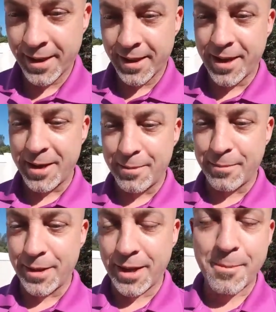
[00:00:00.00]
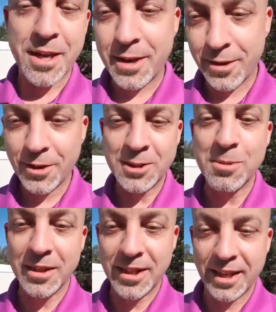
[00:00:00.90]
Um, I mean,
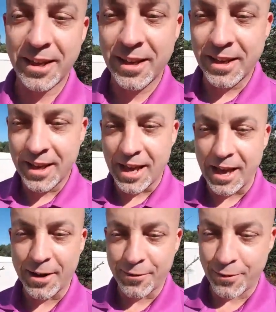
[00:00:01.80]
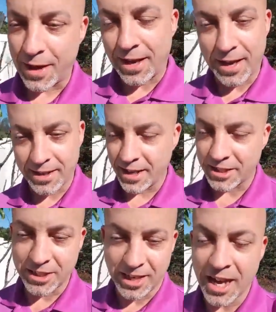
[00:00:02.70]
ultimately, out of, ah,
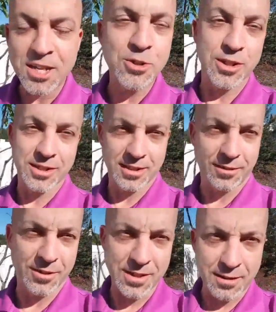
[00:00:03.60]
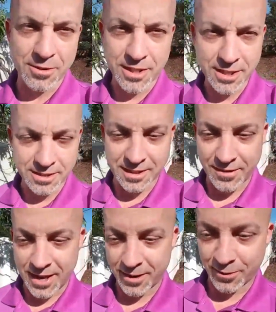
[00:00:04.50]
gosh, hundreds of those conversations I've
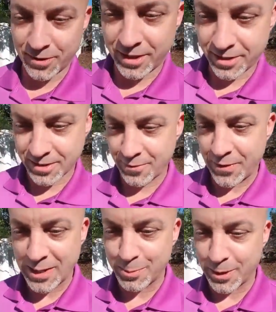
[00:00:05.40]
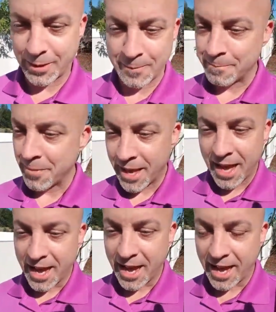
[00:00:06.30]
had over the years on Facebook,
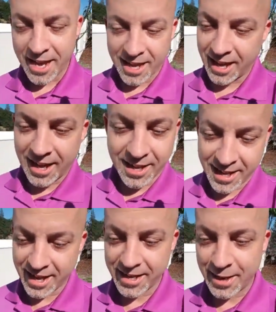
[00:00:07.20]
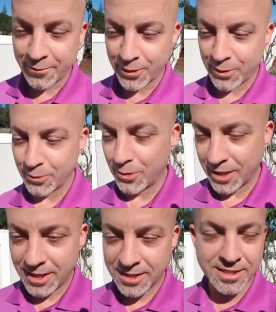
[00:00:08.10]
I, I can't name for you
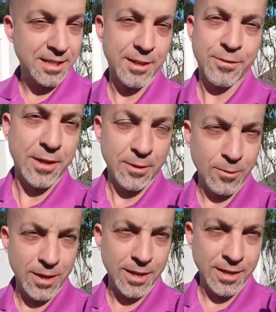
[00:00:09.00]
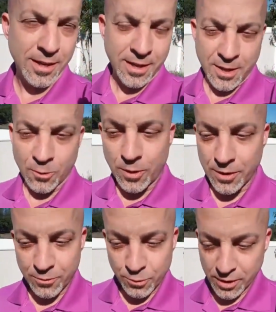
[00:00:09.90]
any significant one where
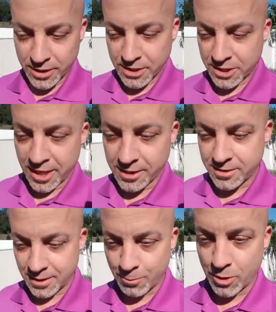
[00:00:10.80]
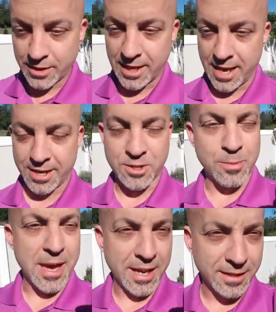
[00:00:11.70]
you've really changed someone that had a
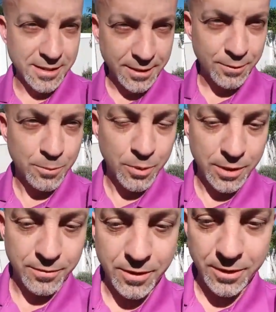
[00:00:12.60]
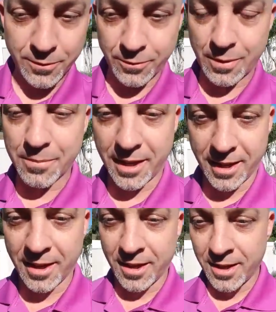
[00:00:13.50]
dramatically different point of view from
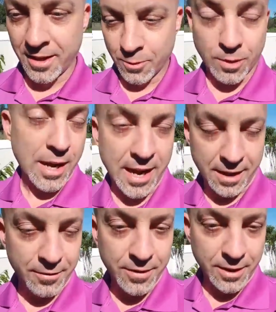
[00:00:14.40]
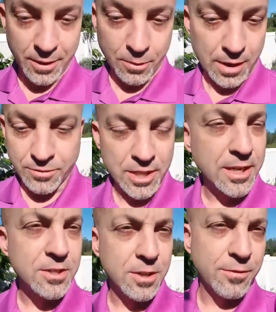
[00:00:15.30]
me, where I have, anyway, where I've
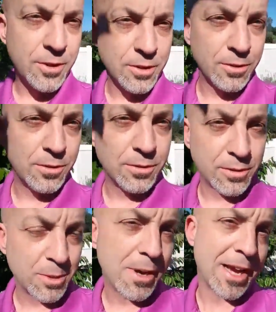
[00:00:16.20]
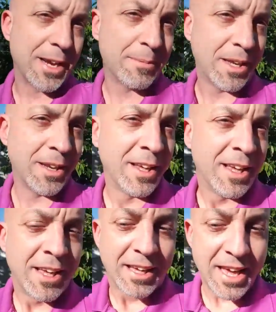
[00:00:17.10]
changed their view to mine. I mean,
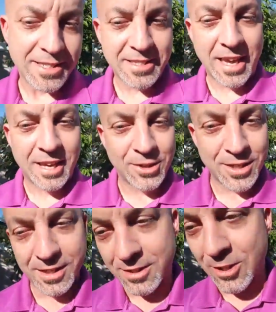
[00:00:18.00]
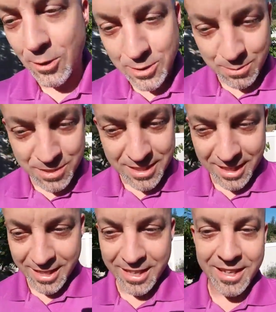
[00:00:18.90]
can't say you didn't sow some
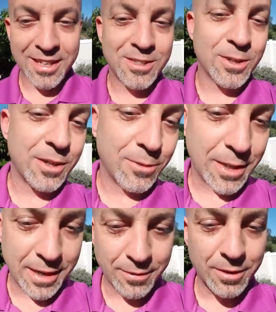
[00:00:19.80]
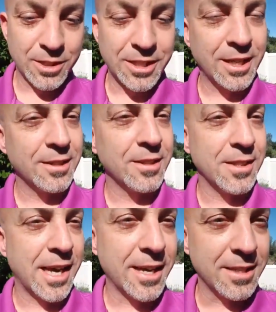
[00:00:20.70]
seeds or whatever, shed a
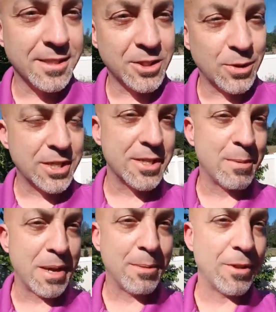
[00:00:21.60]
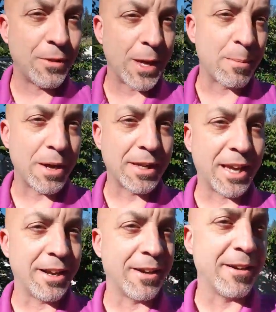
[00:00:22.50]
little light on a situation that maybe they'll think about
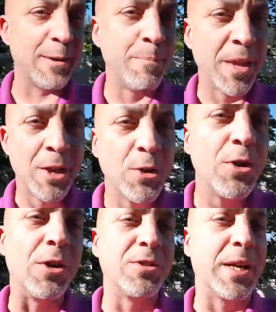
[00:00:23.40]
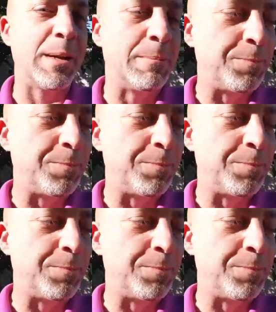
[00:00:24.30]
later, and who knows, right?